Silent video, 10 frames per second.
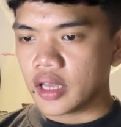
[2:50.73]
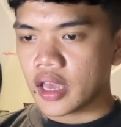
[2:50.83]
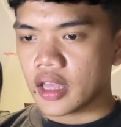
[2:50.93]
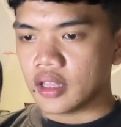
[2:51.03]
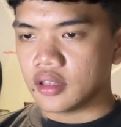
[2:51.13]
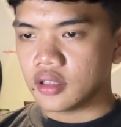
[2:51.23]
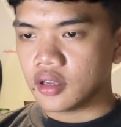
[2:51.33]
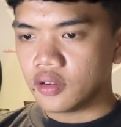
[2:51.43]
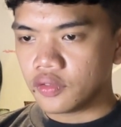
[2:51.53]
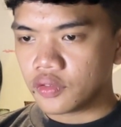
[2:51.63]
And
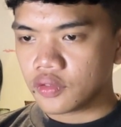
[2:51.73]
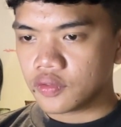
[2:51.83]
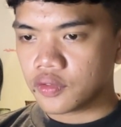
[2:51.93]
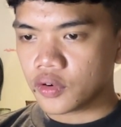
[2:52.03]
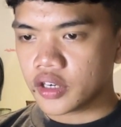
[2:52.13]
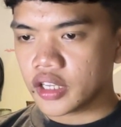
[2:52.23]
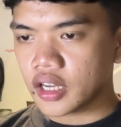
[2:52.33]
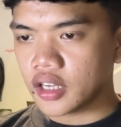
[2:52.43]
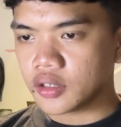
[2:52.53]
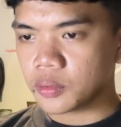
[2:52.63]
for the
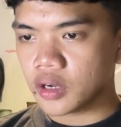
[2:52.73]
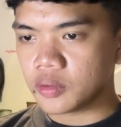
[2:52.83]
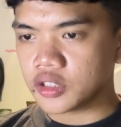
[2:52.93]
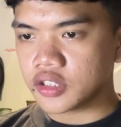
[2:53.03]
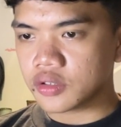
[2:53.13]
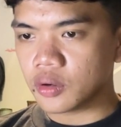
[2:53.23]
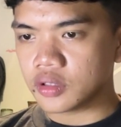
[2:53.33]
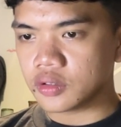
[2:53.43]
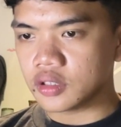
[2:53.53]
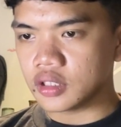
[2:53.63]
other one, we're just going to